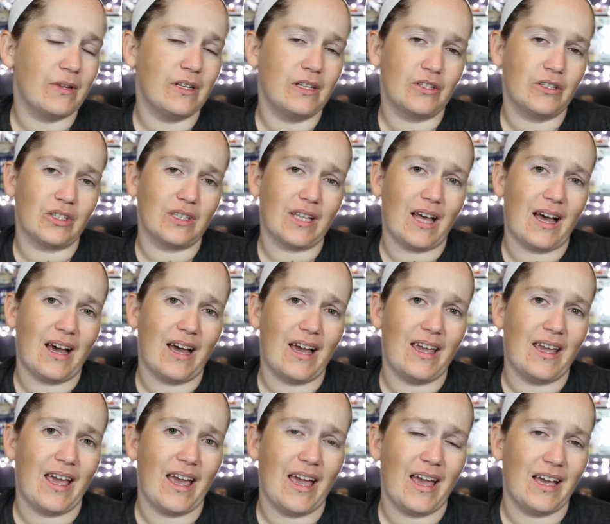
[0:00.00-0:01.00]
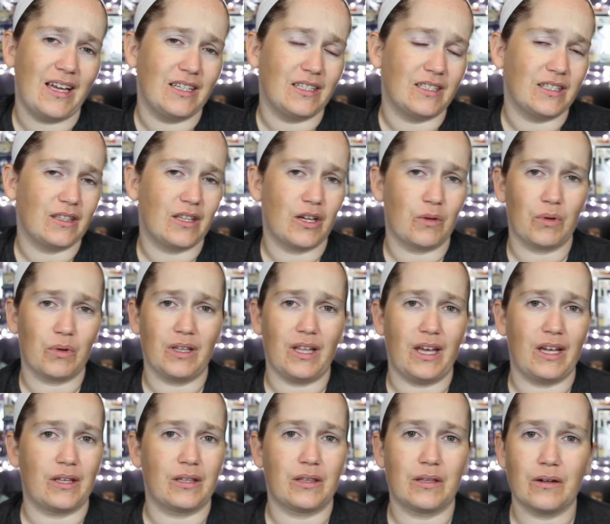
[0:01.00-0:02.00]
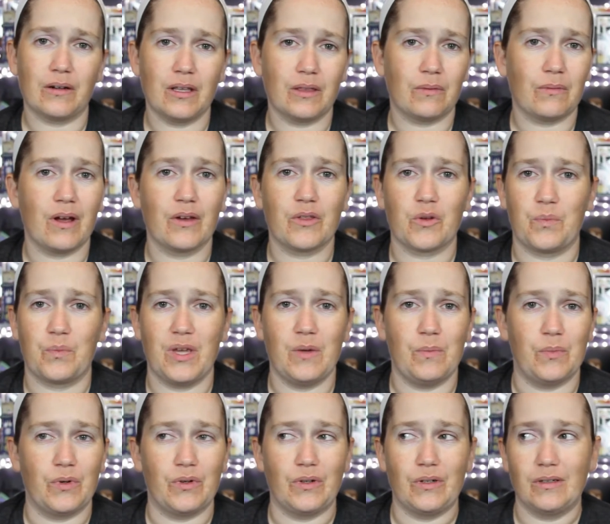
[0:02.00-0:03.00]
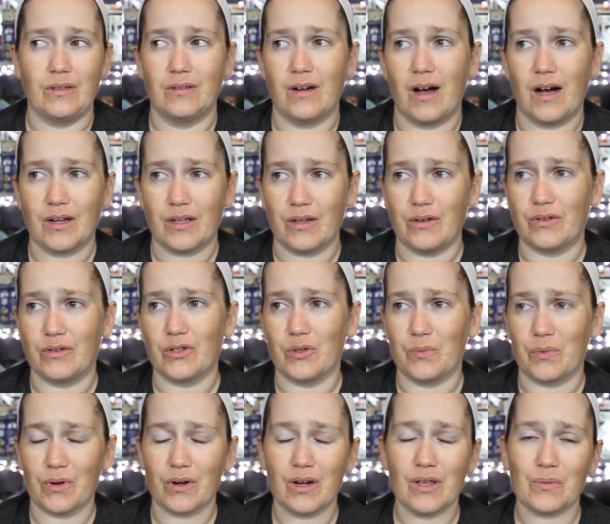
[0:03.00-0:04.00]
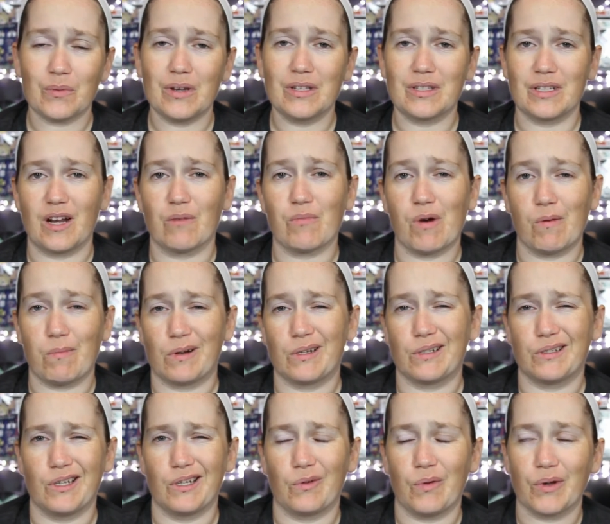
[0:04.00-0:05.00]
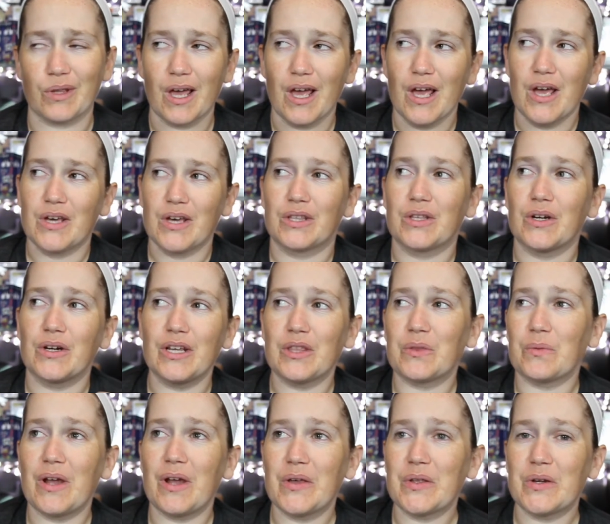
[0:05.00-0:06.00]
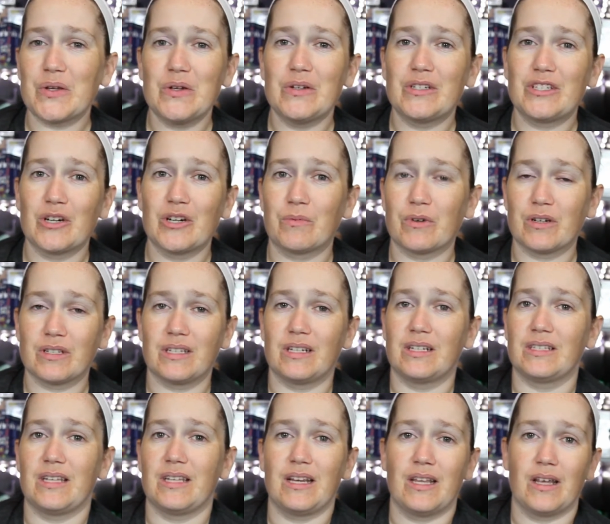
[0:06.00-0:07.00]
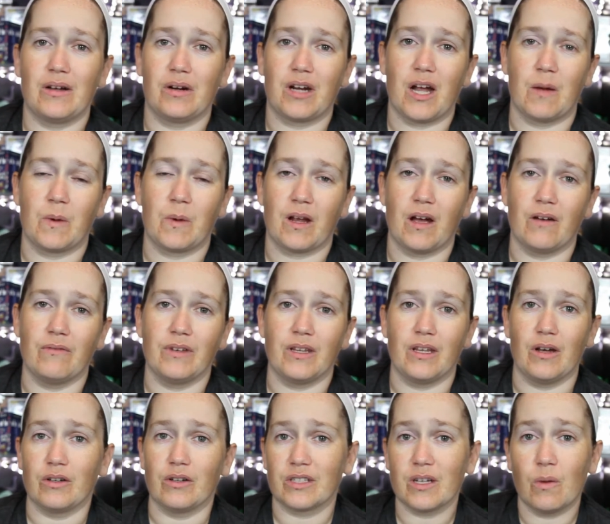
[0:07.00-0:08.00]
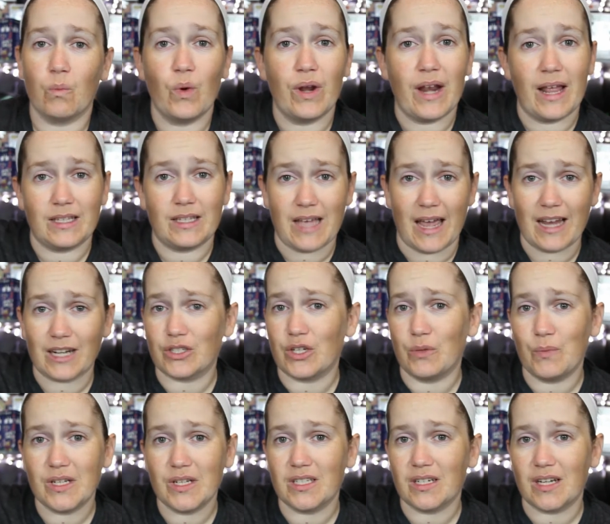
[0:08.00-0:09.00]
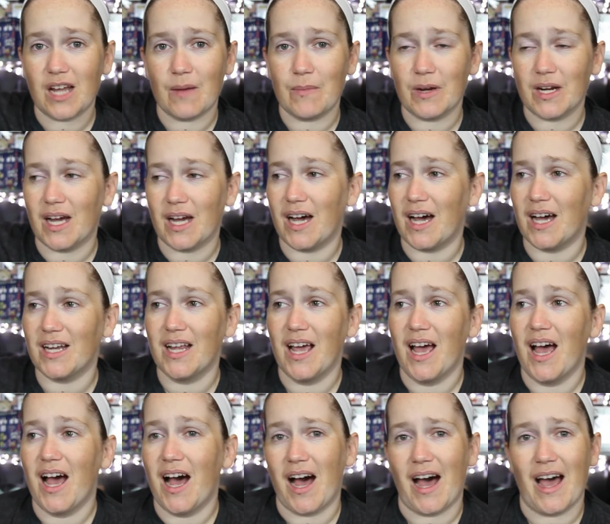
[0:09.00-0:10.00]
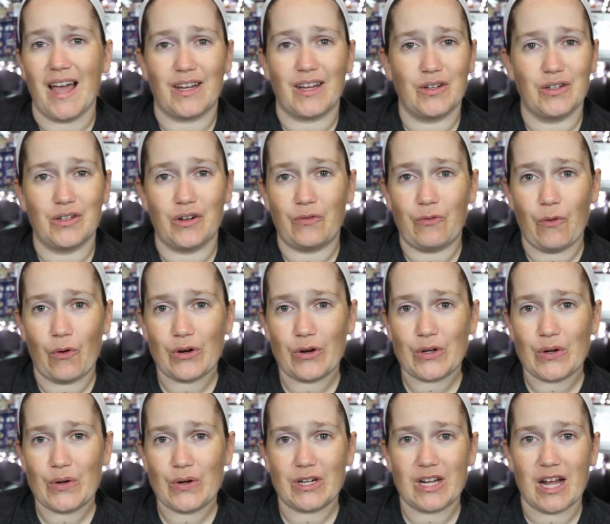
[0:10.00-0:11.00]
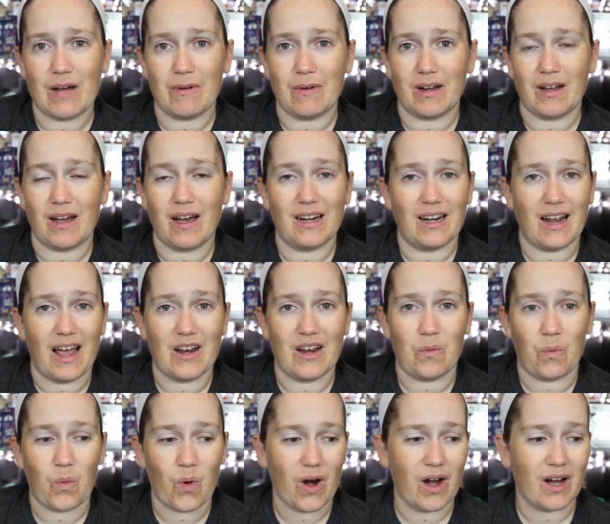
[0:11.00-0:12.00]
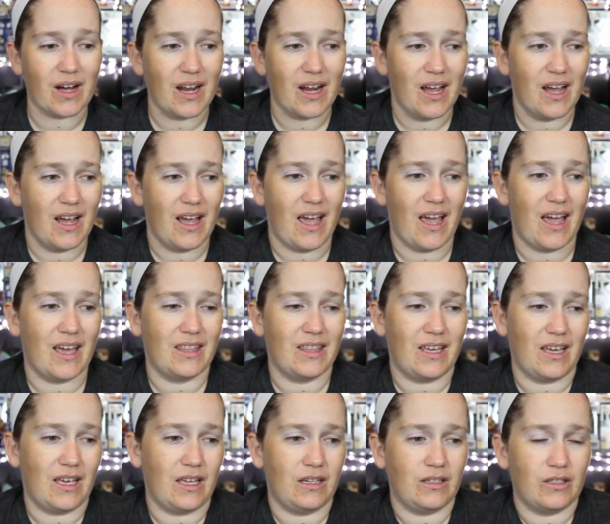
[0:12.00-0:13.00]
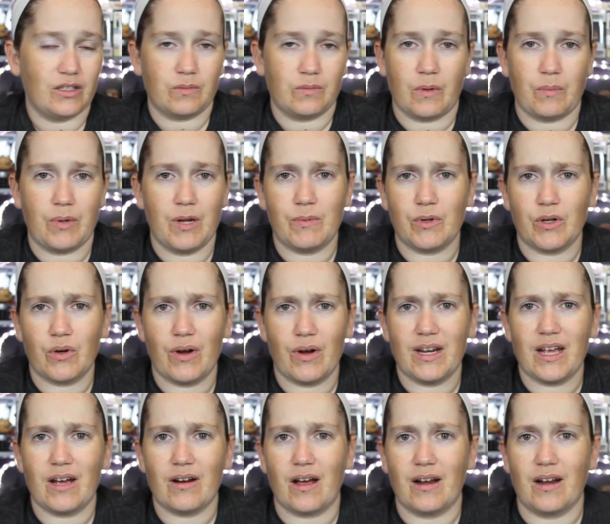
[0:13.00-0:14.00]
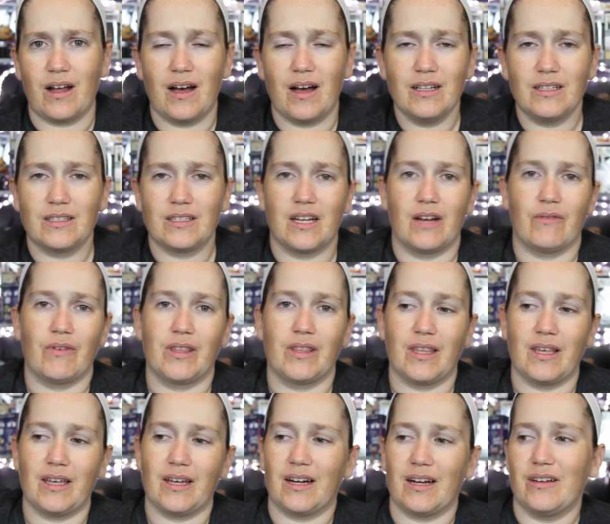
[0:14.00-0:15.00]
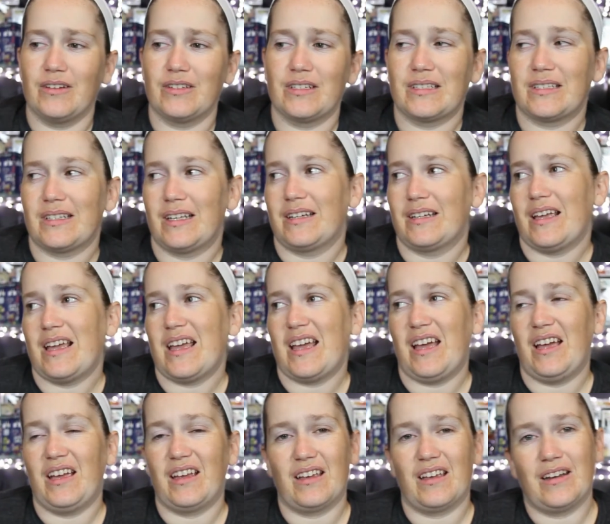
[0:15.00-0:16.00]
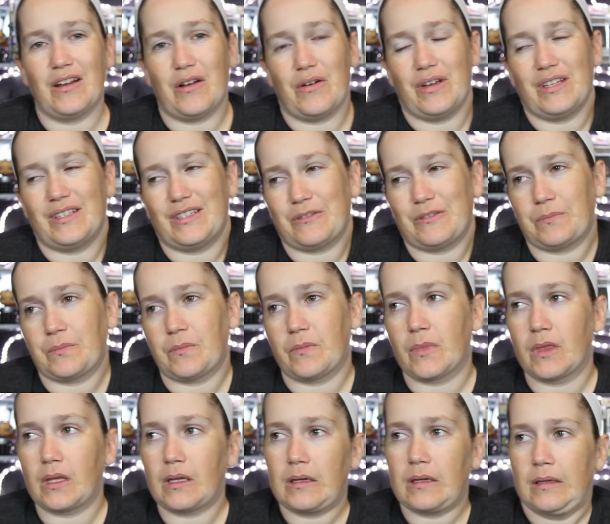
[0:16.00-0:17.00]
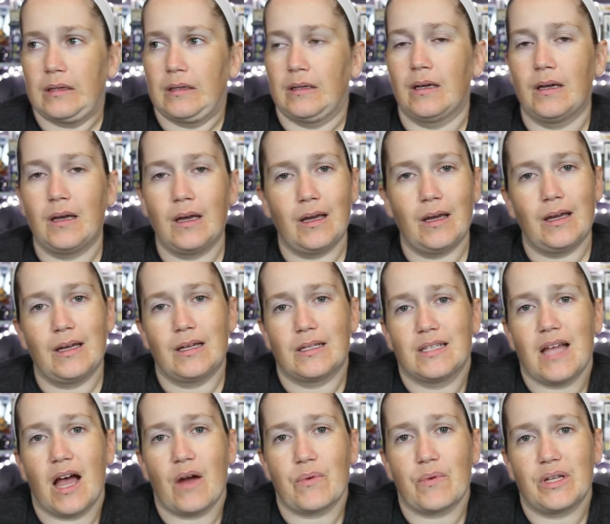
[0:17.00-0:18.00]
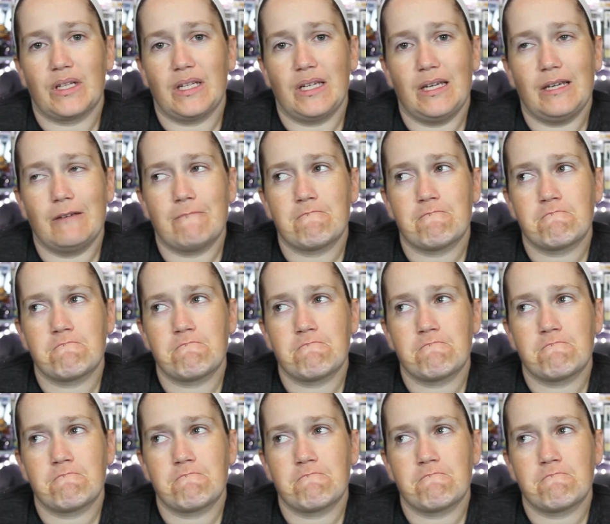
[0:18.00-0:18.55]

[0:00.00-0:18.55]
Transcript: in July, and there were like 33 other people on YouTube. 33 is the number I'm going to stick with. 33 other YouTubers did a San Diego Comic-Con video. Some actually went to Comic-Con. I couldn't afford to go to Comic-Con, and I had to work. And then just people going out on hunts and everything. And I was just like, it's not really